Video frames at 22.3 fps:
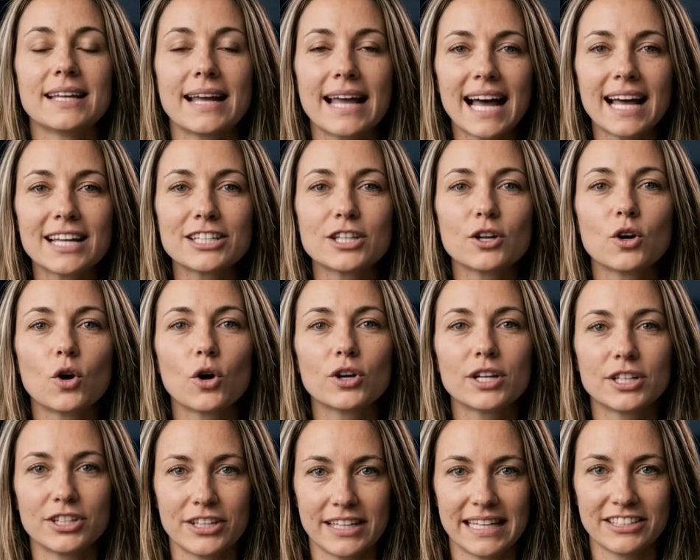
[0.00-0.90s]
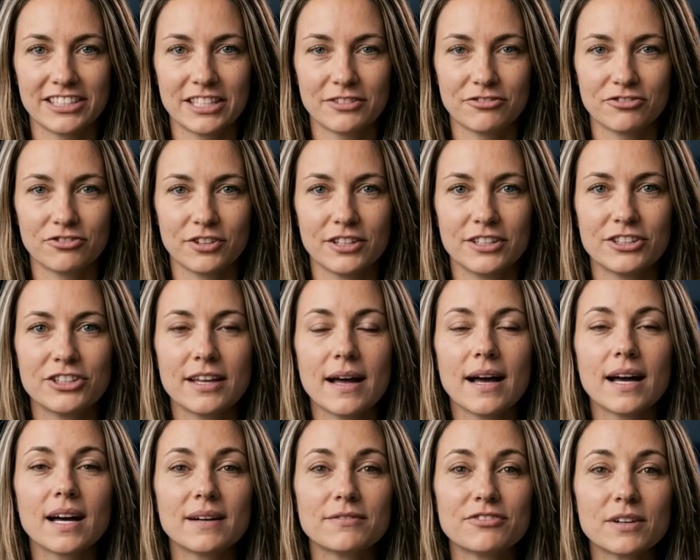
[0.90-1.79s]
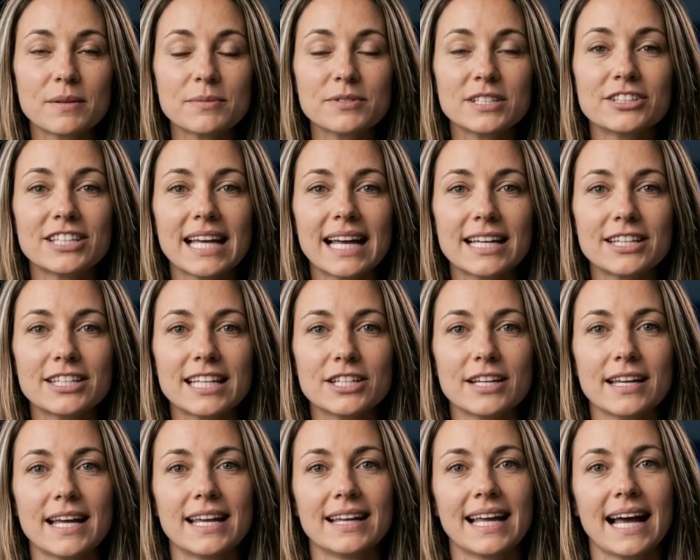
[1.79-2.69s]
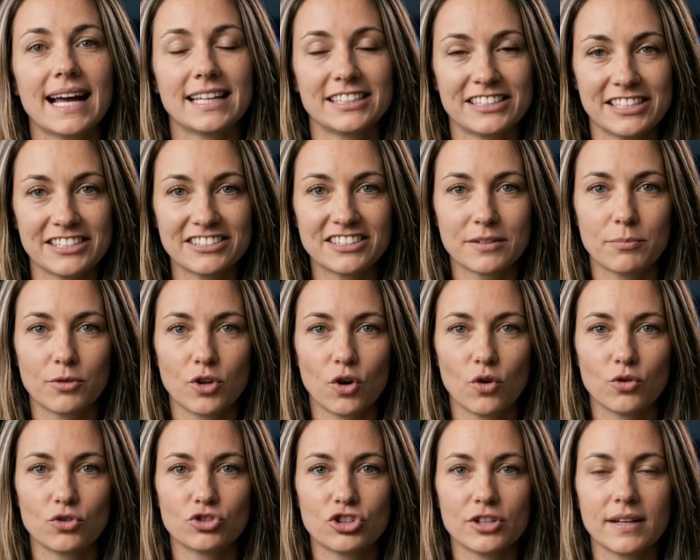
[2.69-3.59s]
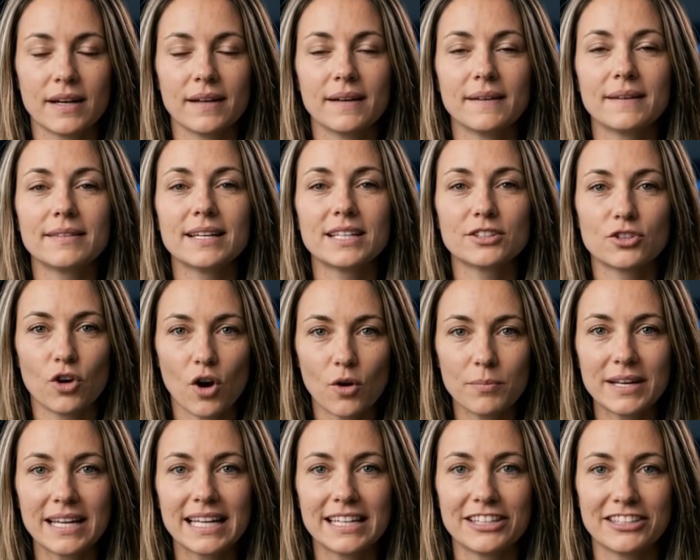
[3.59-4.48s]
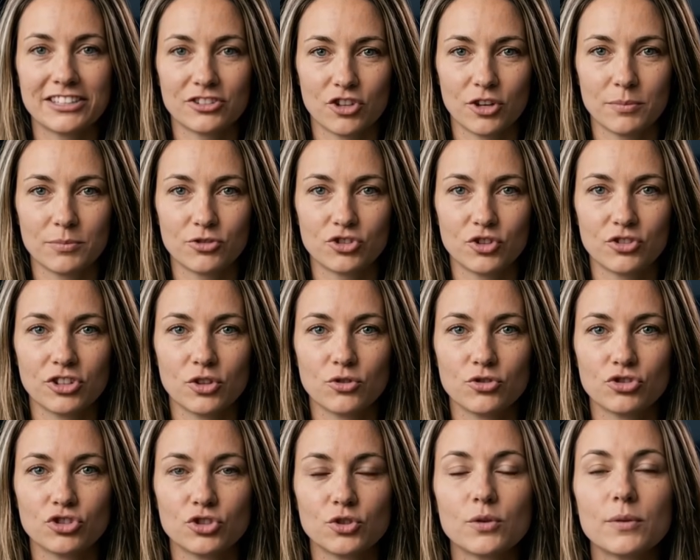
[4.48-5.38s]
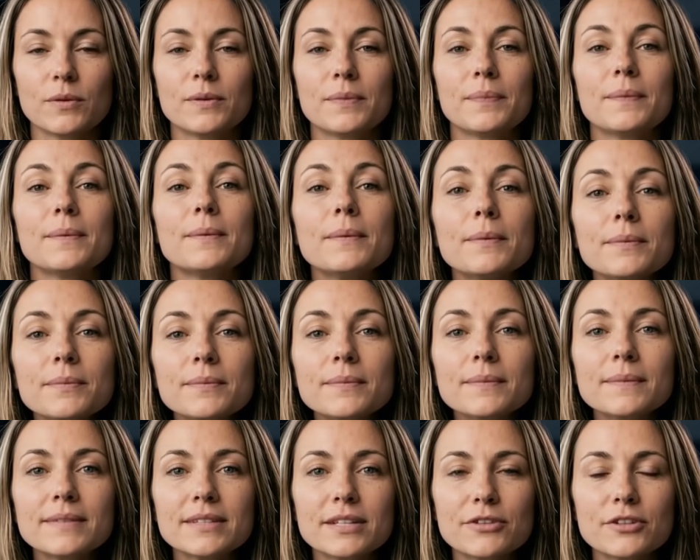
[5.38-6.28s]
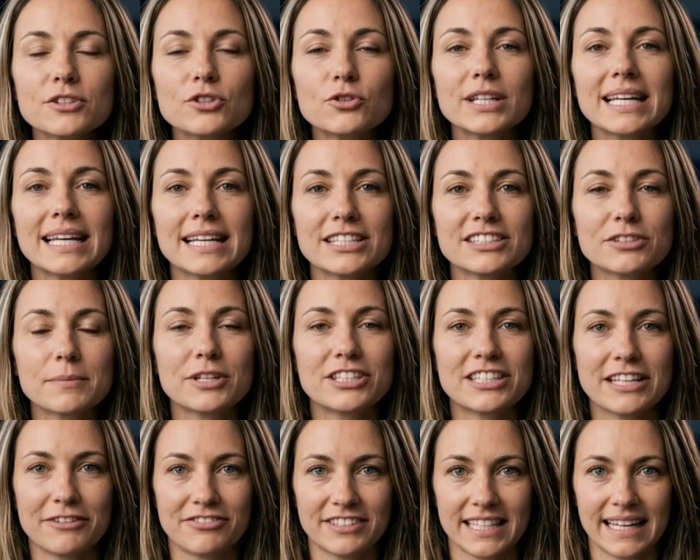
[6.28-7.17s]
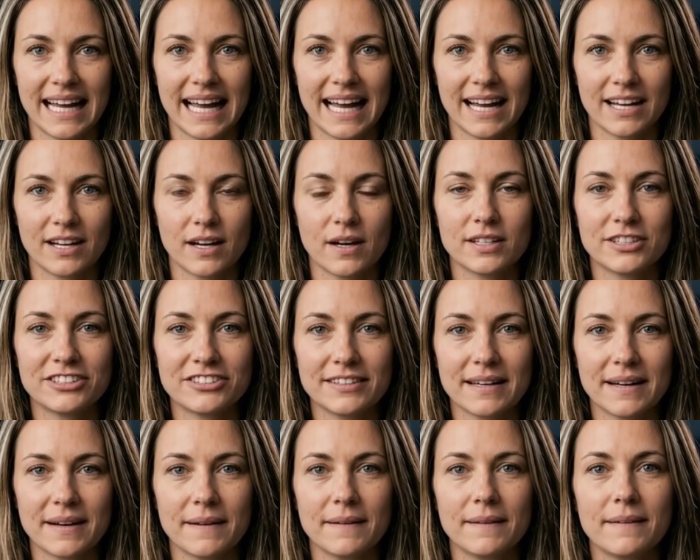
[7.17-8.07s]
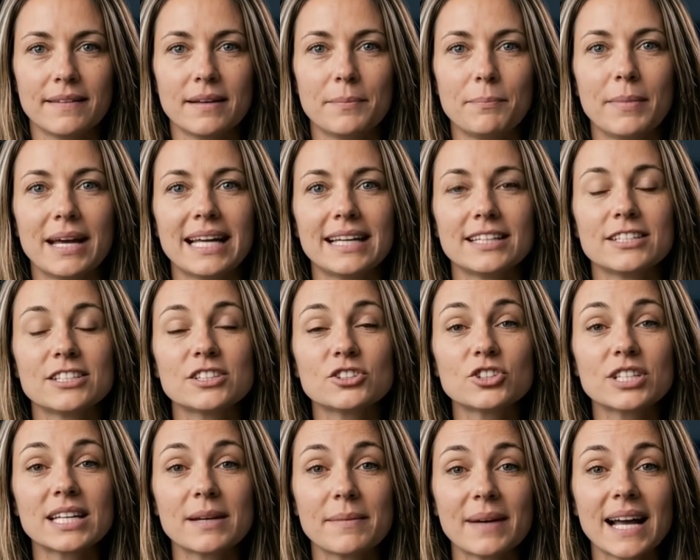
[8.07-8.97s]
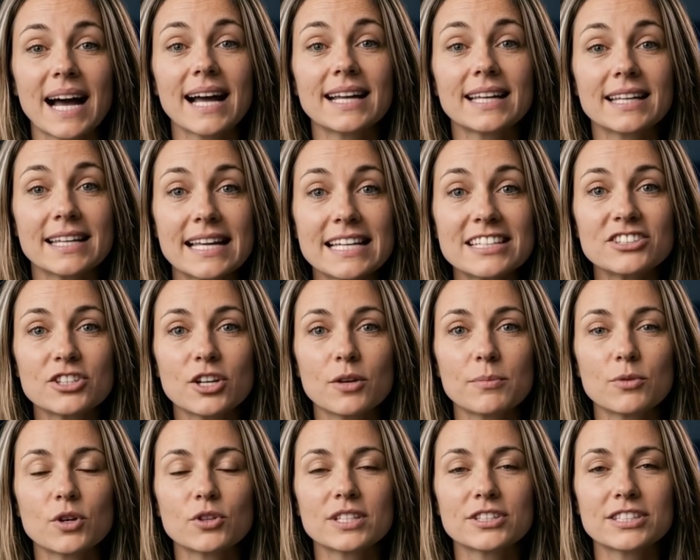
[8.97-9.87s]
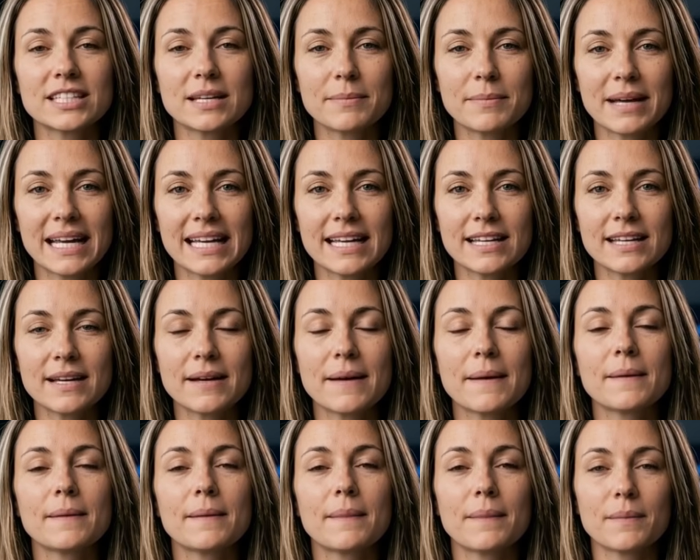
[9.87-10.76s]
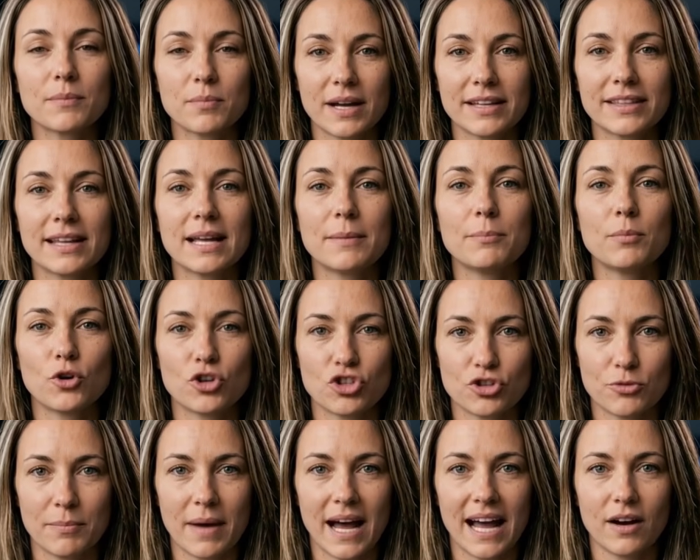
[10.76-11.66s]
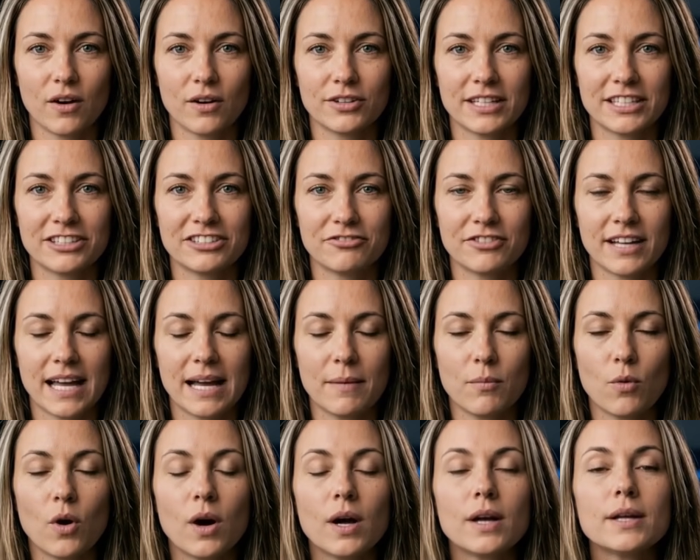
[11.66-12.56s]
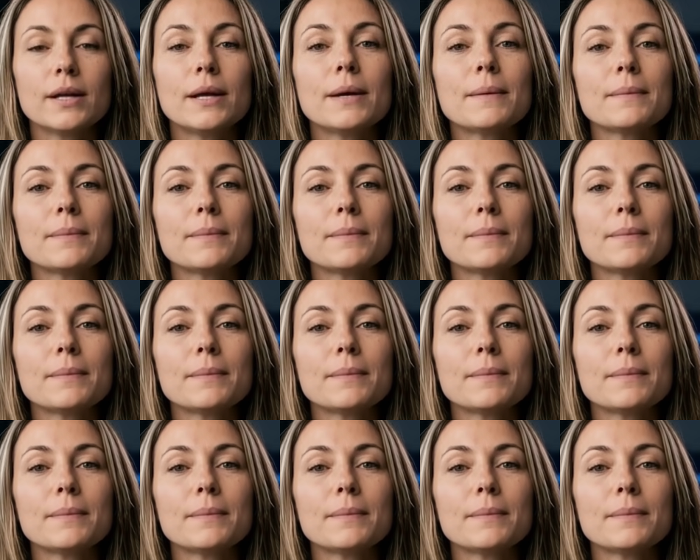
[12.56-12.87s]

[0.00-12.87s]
categorically different from the technical analysis approach that dominates crypto YouTube. The three specific errors the mainstream analyst community made when they pushed back on his framework,